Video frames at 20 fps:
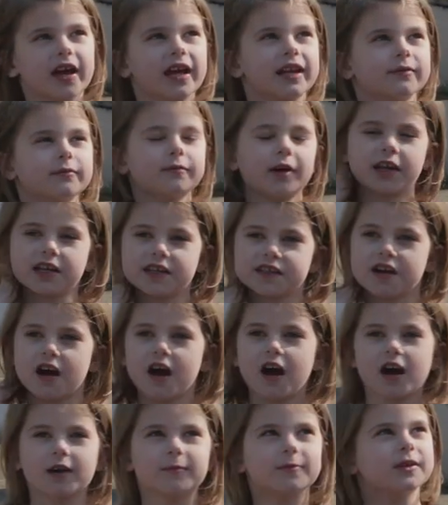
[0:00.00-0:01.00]
even
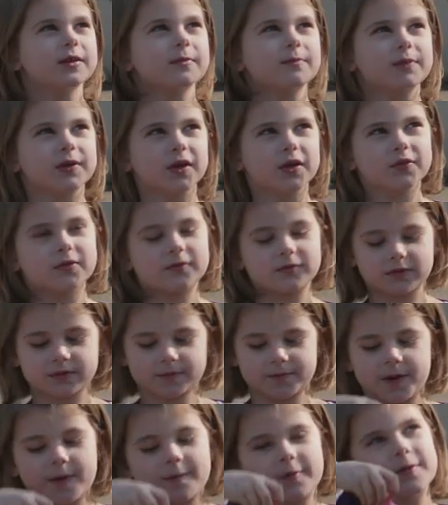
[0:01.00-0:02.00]
often
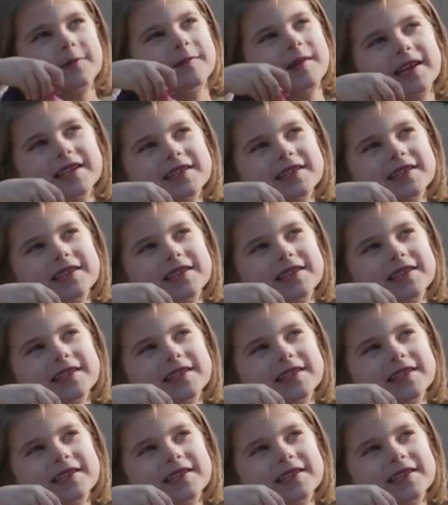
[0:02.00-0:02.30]
it's mixed